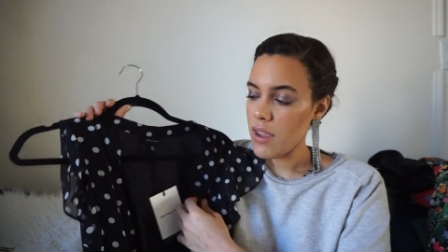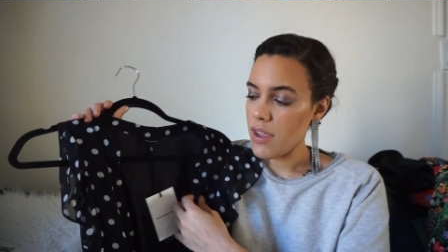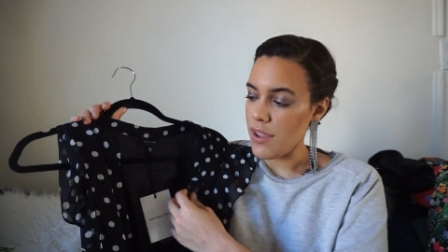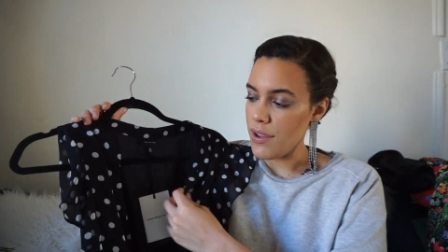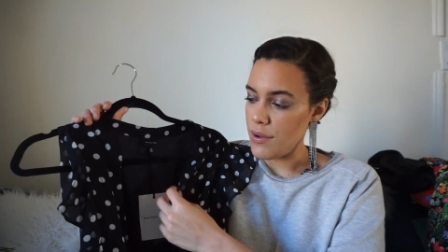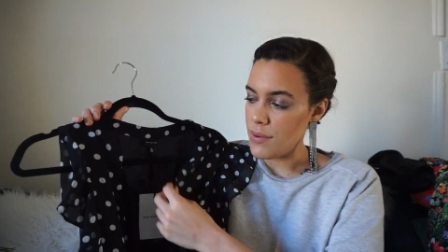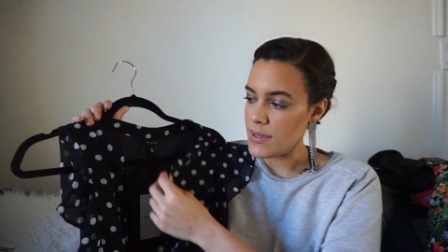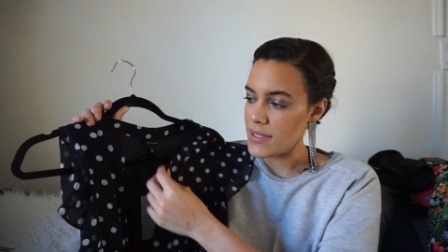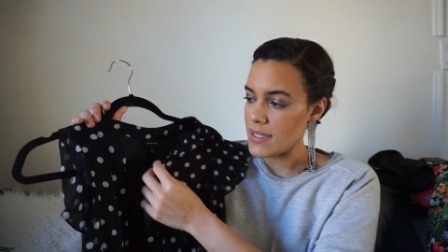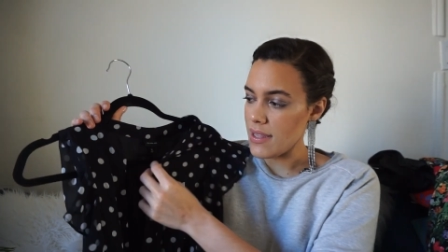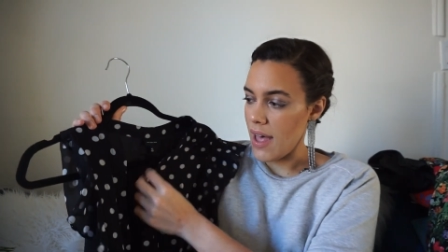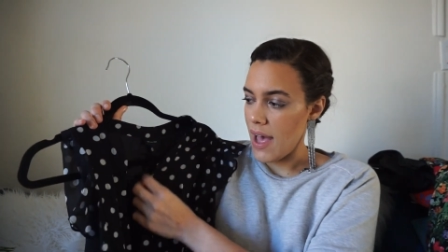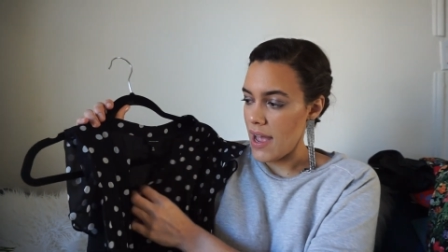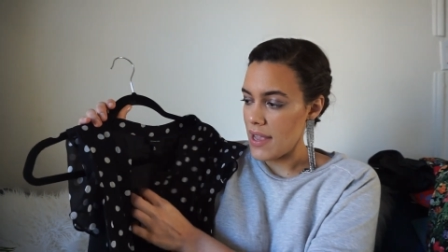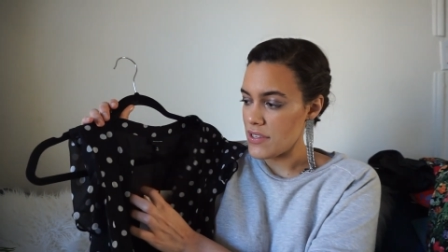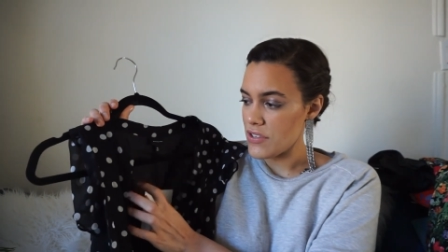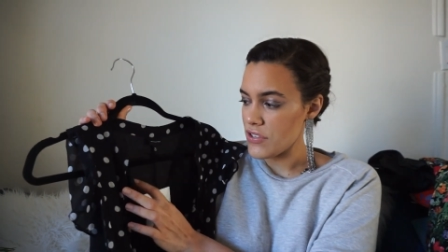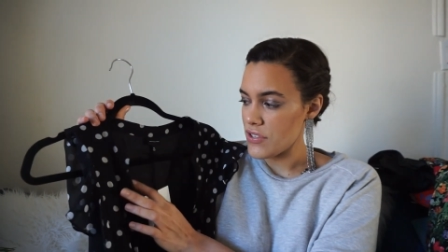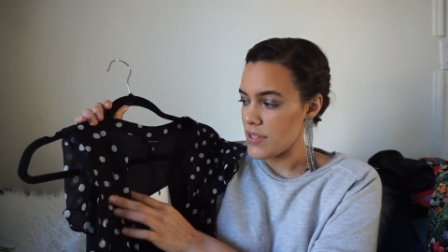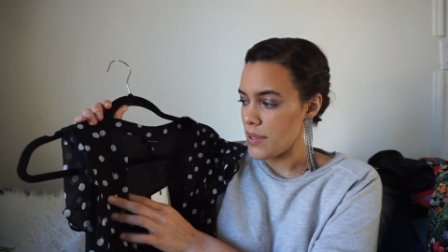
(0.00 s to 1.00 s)
cute
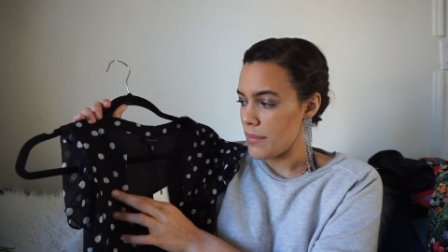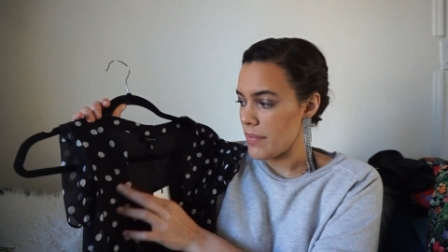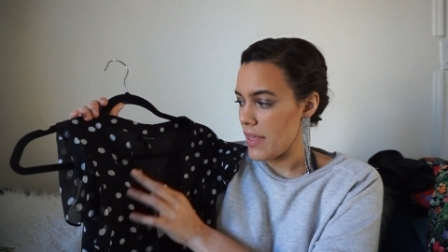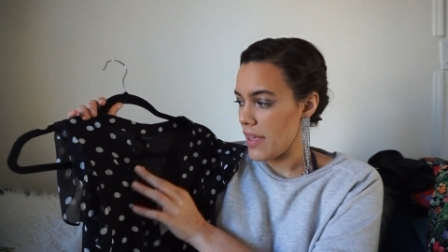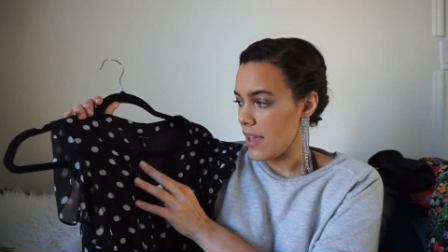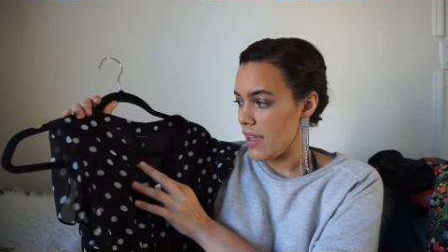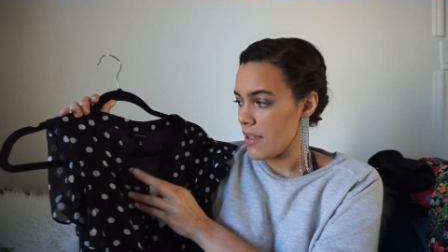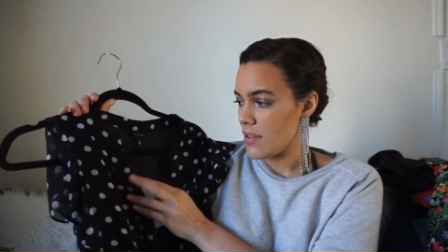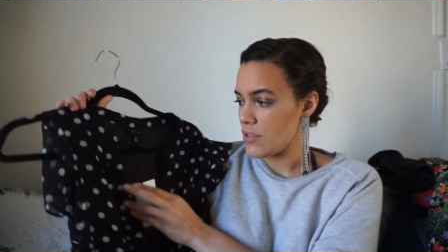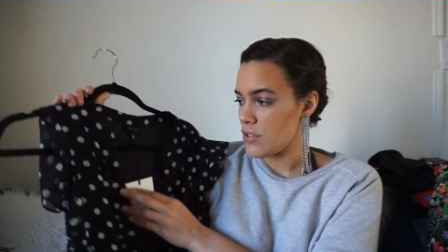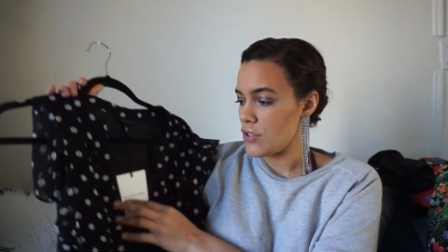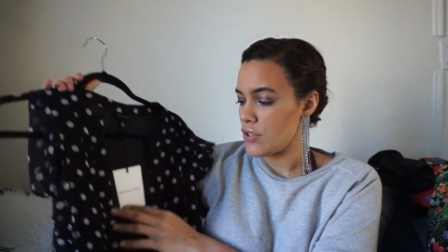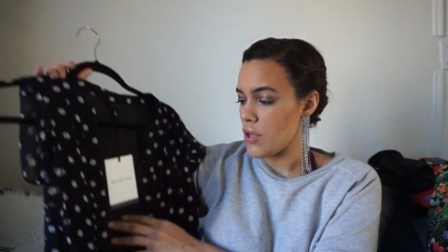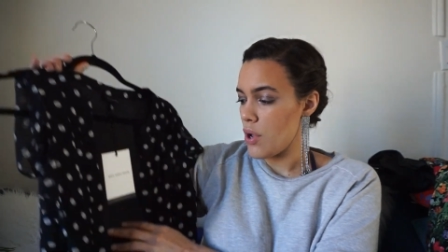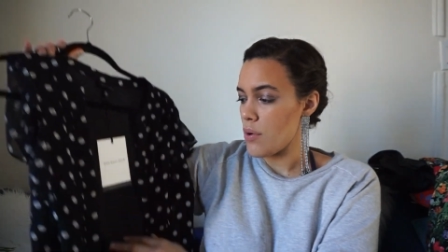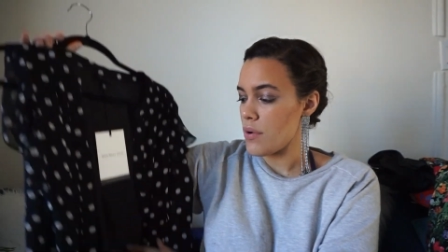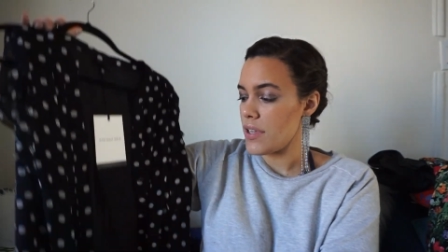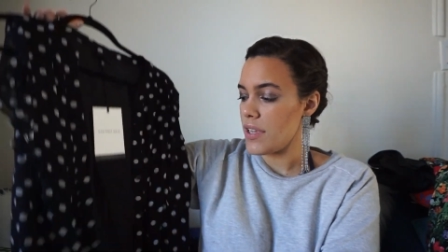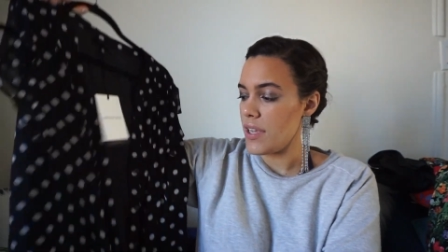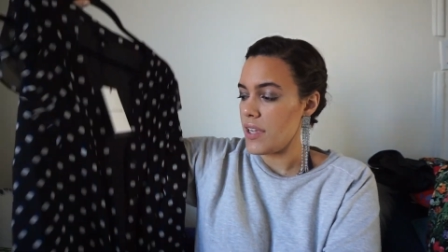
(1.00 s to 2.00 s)
slides or something.
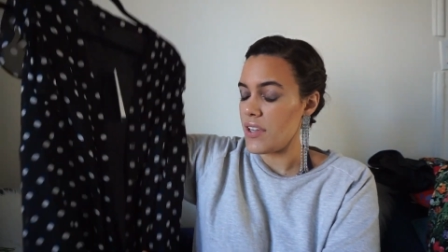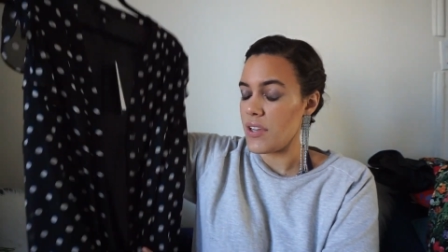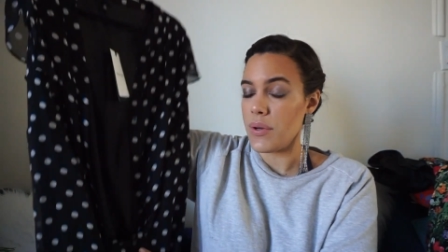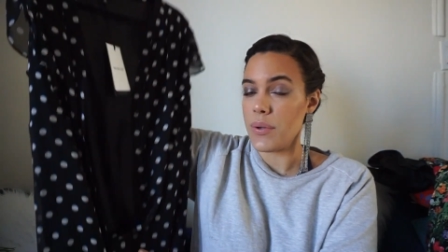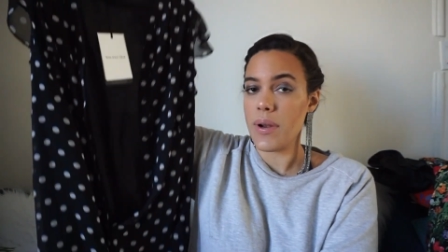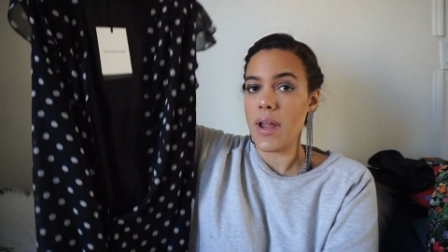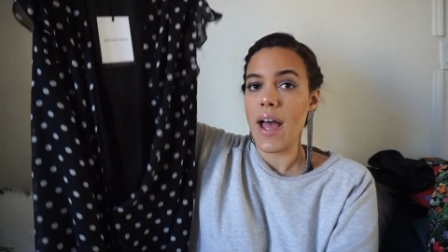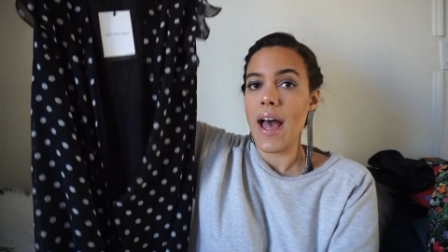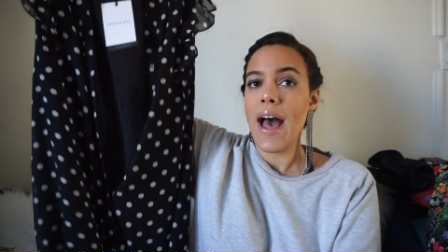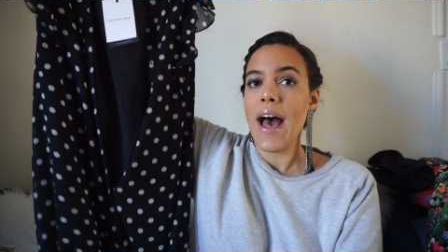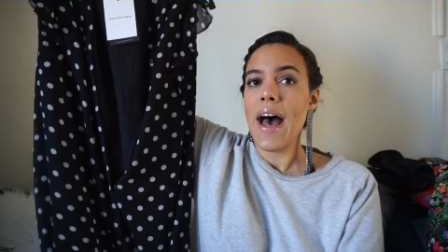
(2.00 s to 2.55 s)
So cute.